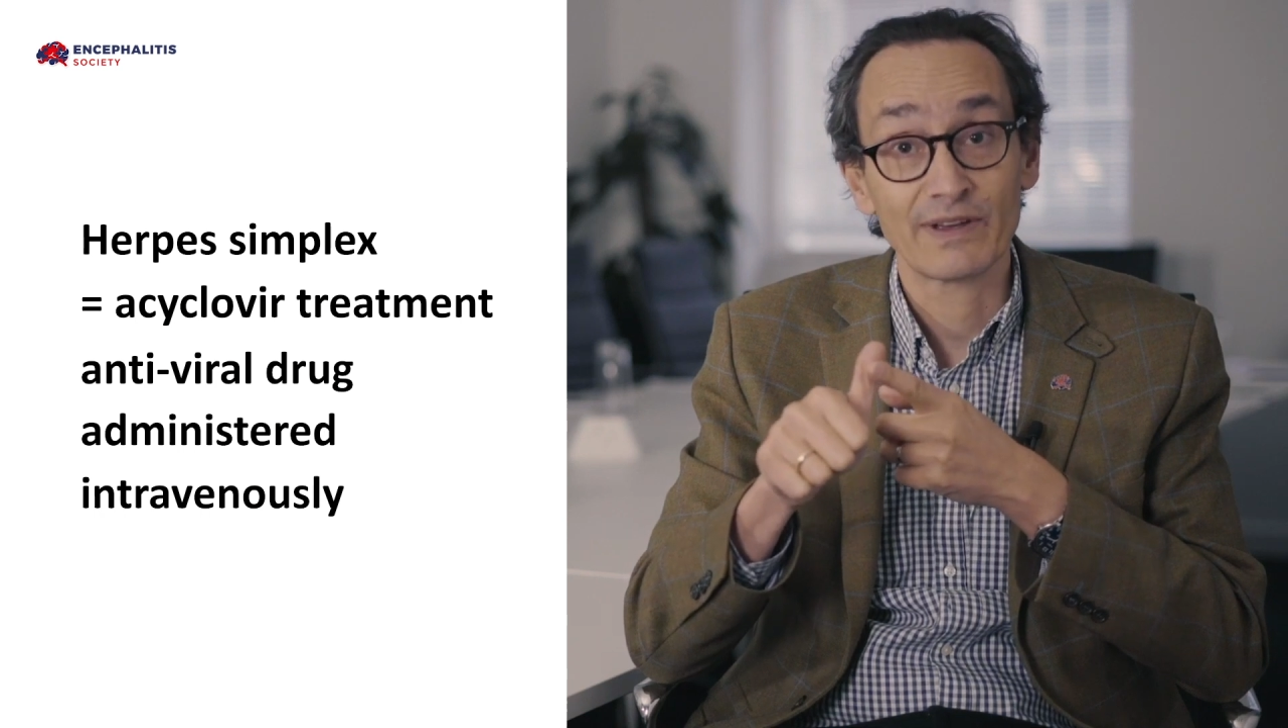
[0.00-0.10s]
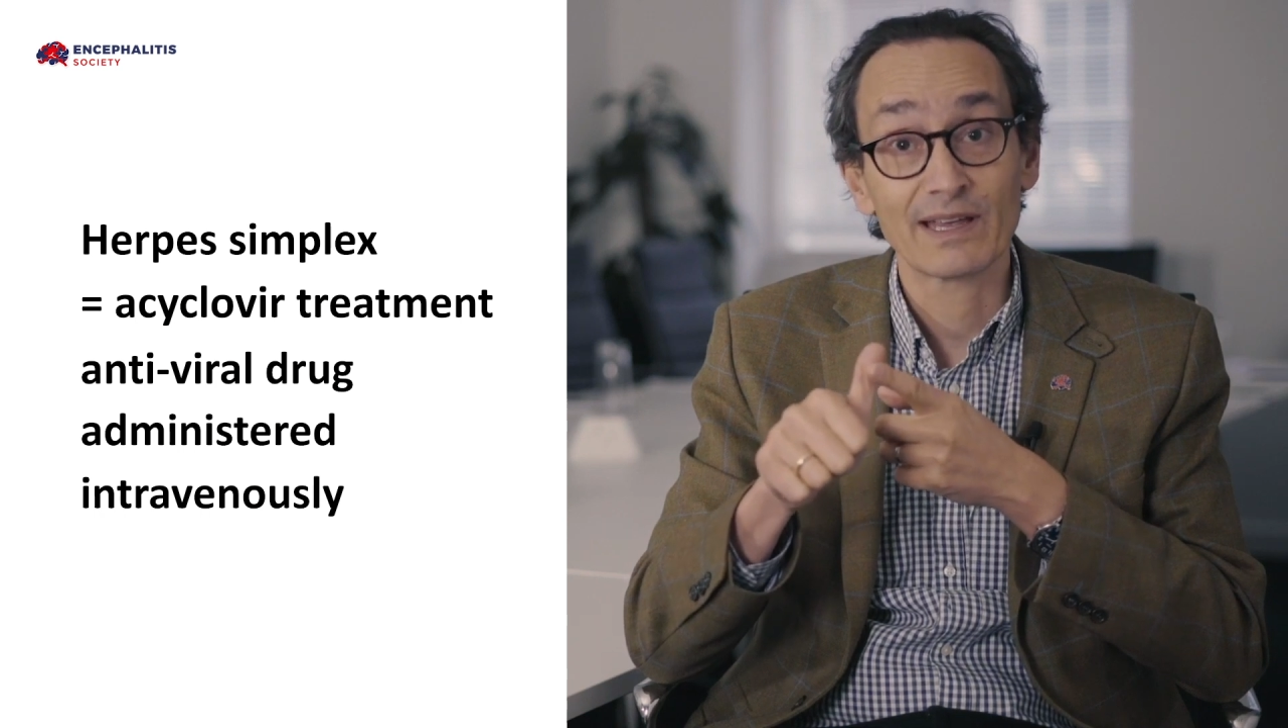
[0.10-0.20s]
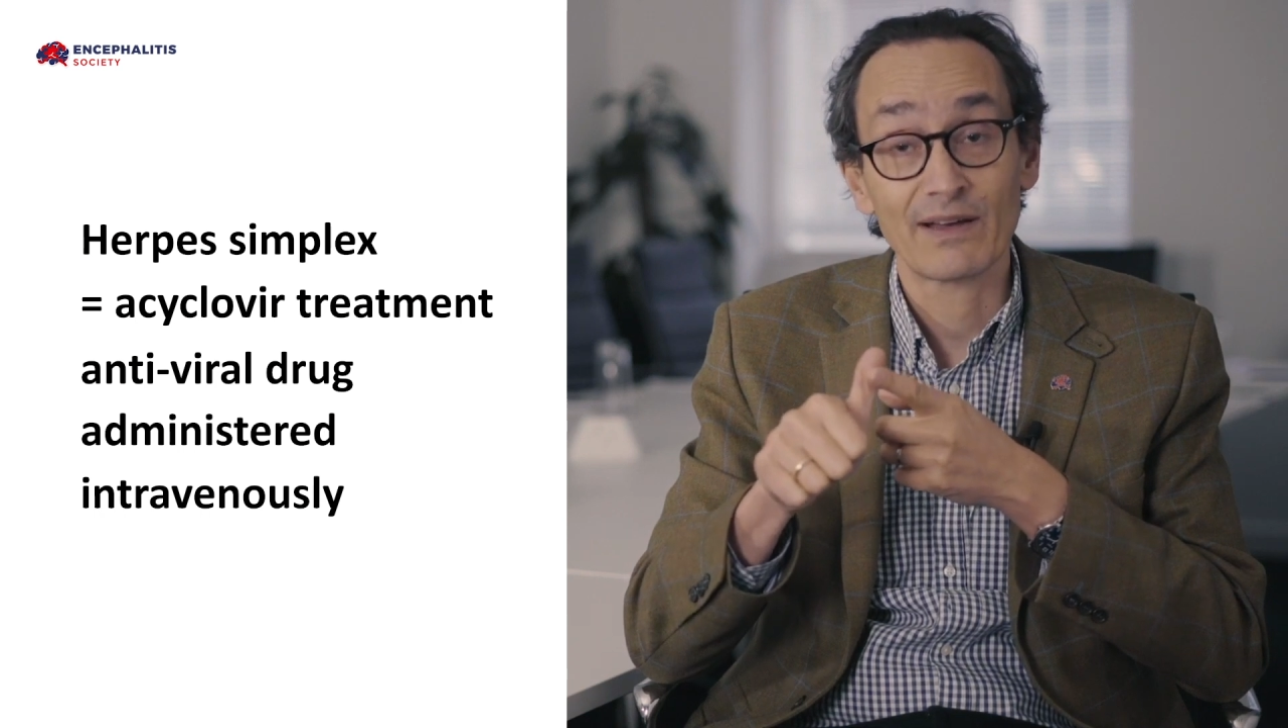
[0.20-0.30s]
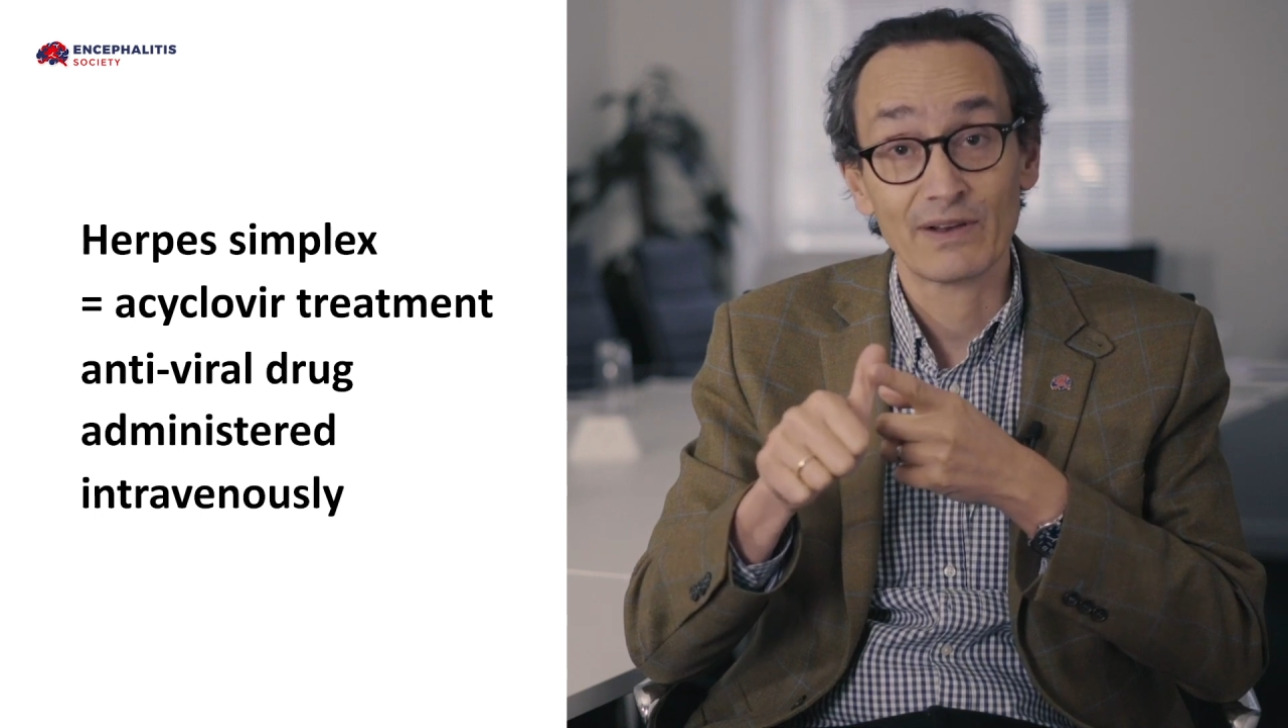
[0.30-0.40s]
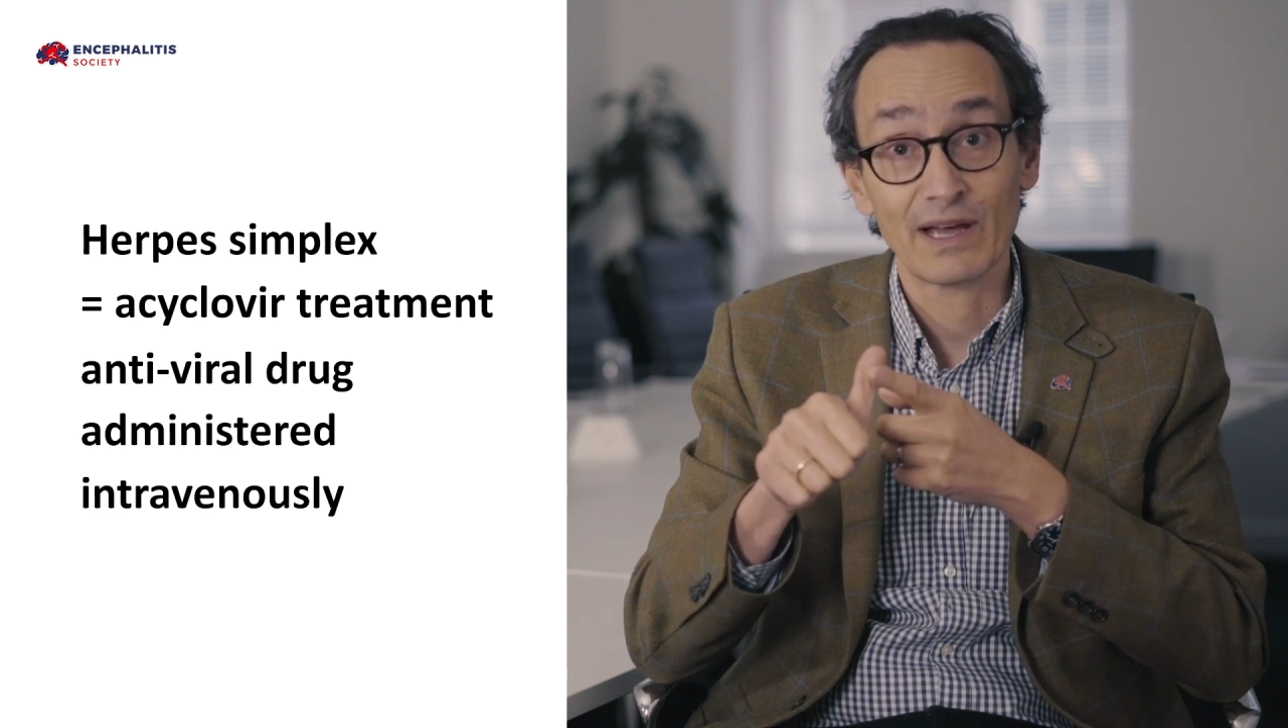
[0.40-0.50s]

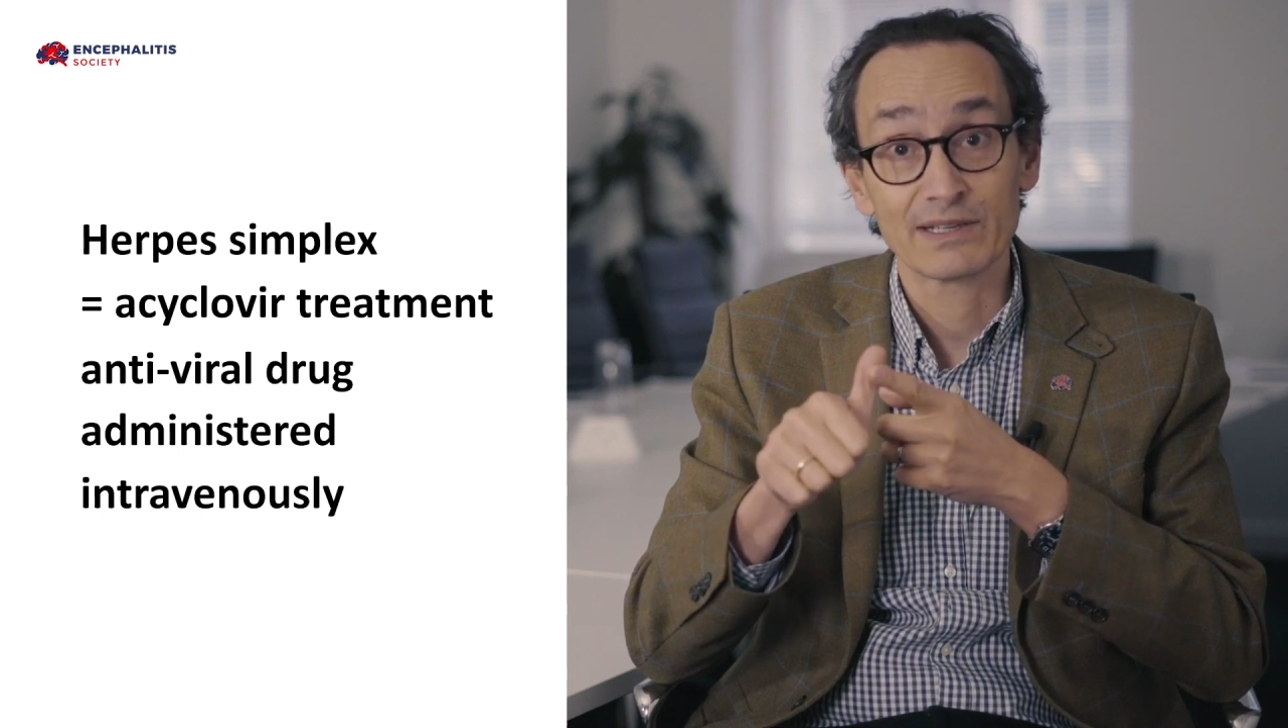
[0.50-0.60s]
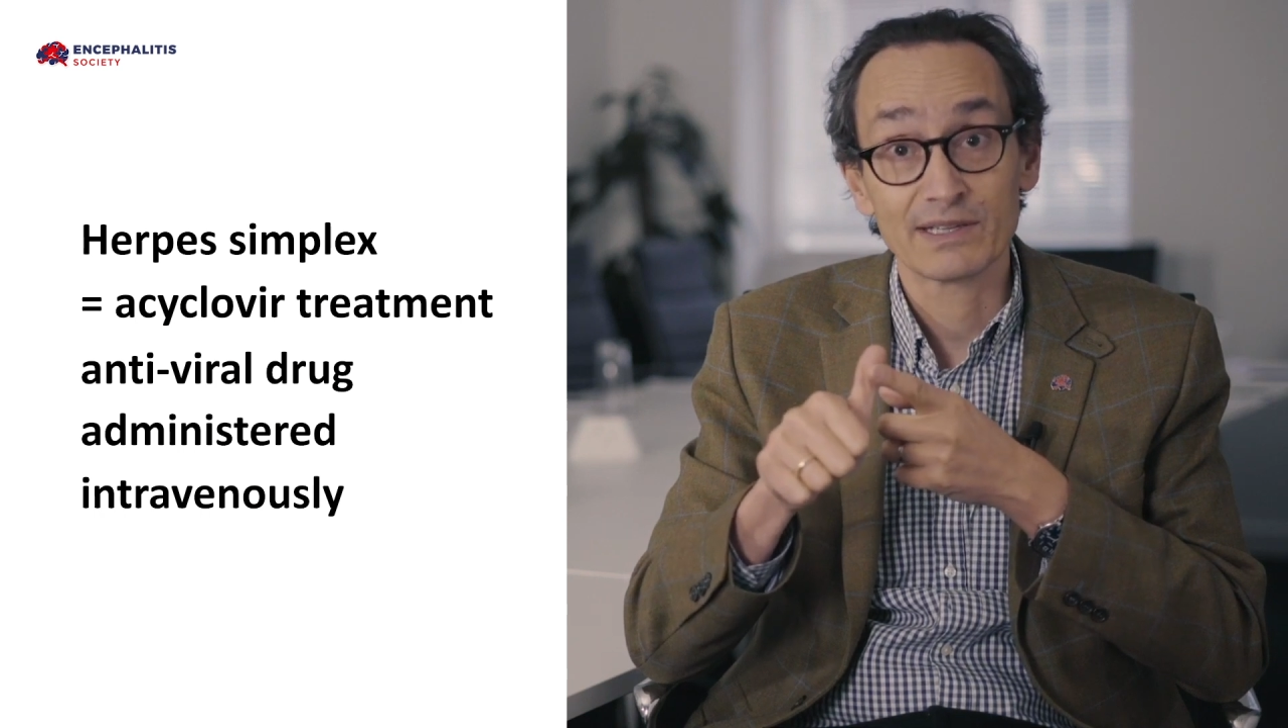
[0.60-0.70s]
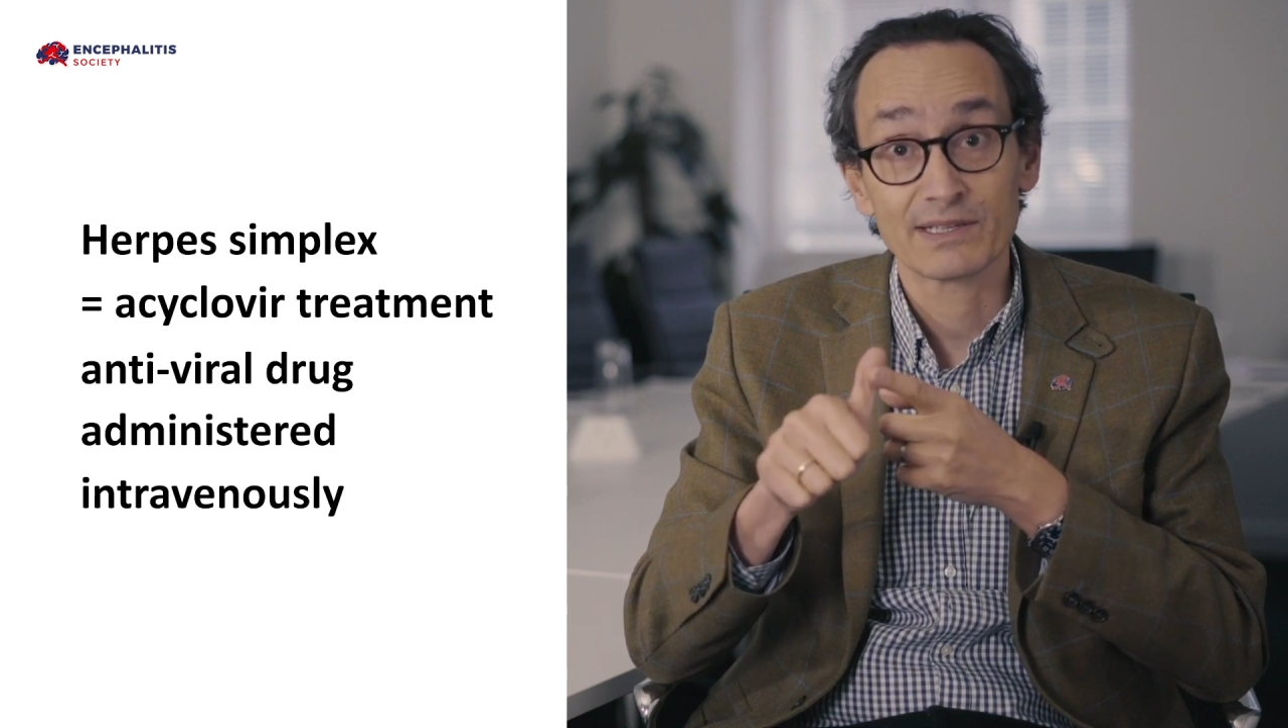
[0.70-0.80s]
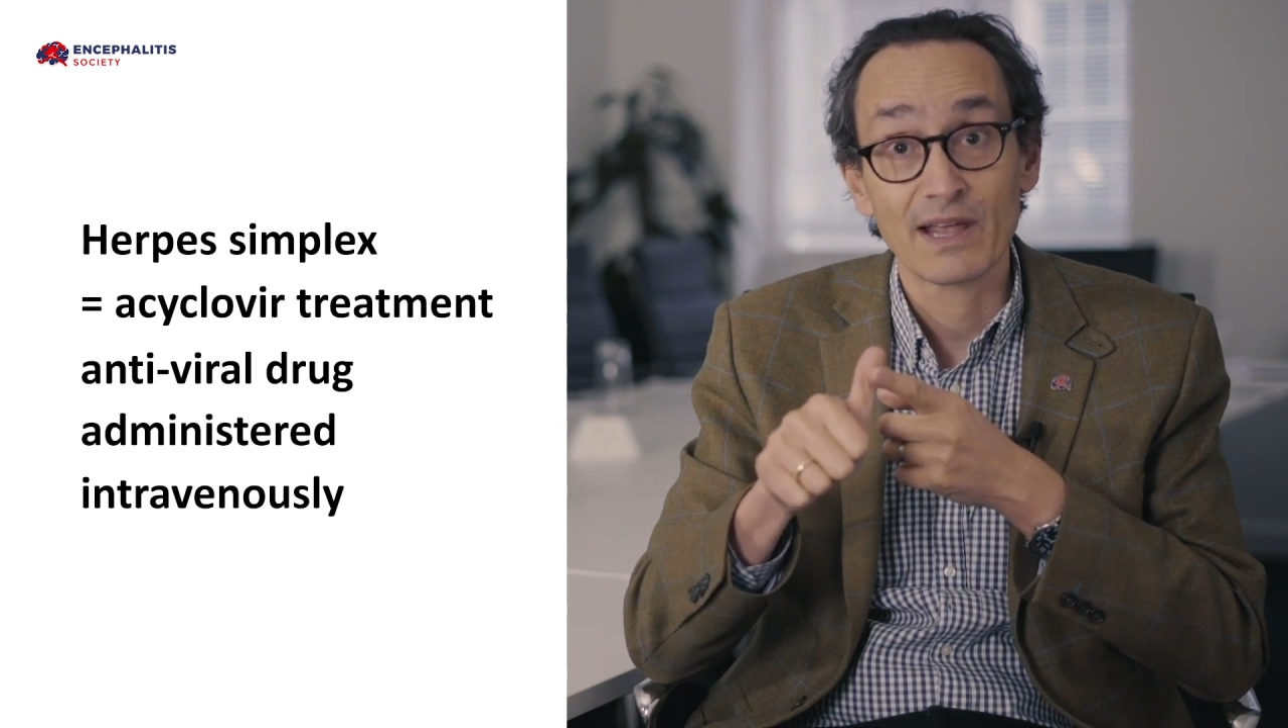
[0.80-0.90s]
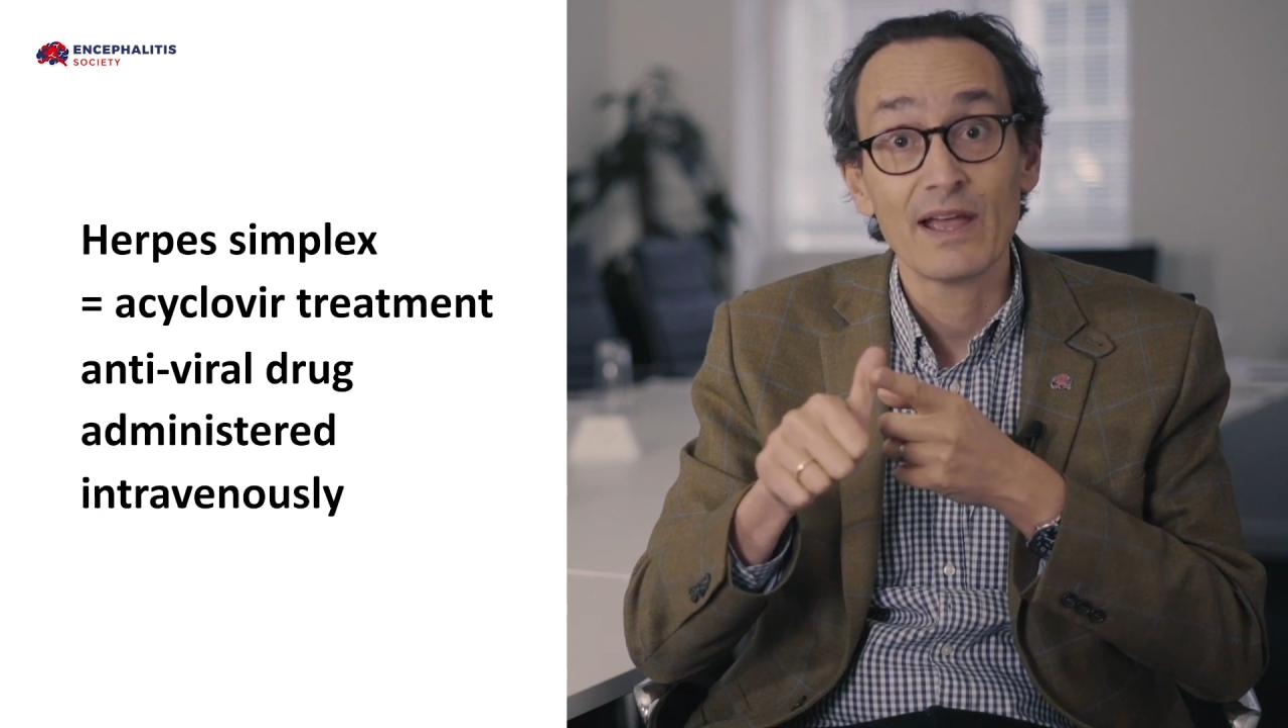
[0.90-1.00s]

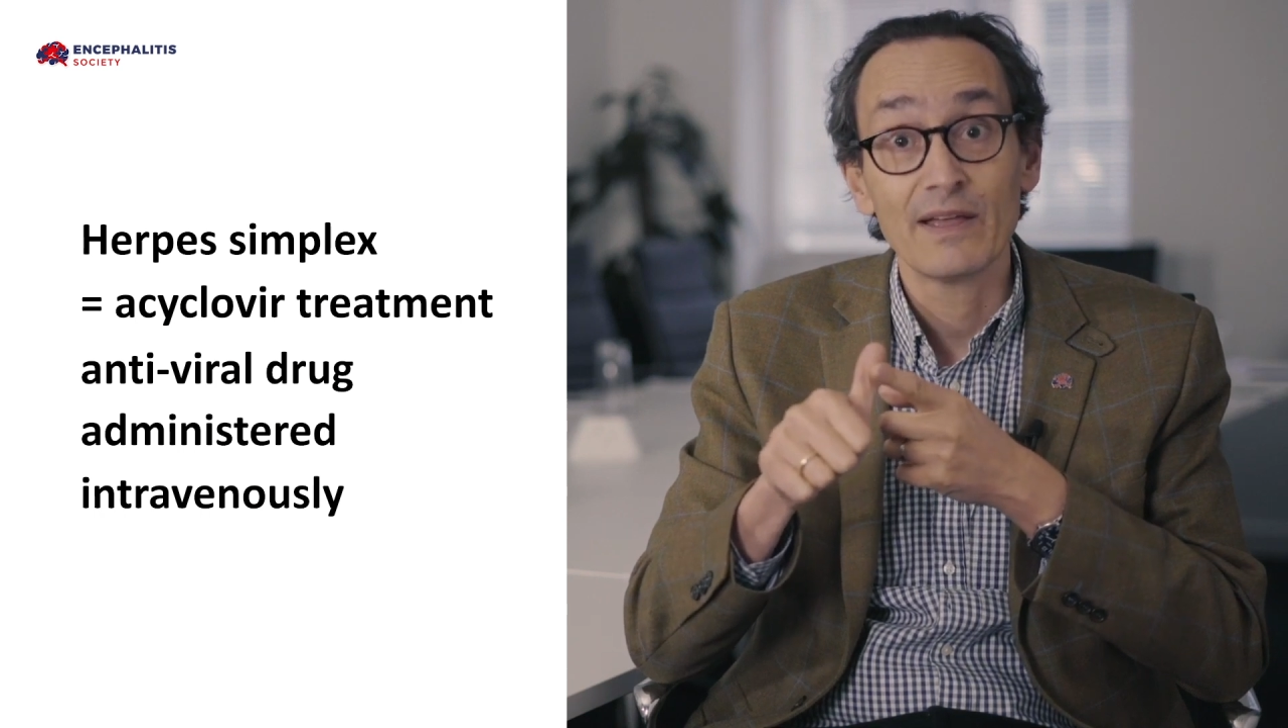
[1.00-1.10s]
encephalitis,